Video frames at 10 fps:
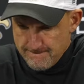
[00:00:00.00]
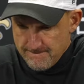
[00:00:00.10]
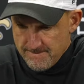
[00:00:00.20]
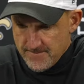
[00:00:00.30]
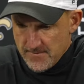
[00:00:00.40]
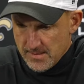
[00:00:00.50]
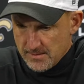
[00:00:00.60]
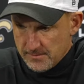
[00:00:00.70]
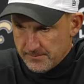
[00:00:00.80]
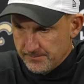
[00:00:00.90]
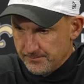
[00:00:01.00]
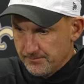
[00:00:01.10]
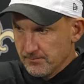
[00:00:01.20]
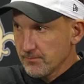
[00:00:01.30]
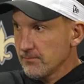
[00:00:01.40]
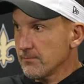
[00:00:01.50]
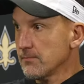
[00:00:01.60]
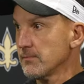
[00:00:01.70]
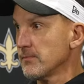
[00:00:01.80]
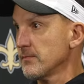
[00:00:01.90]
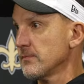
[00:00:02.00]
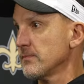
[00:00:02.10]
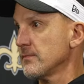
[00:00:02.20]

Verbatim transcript: do you still get excited for an opener?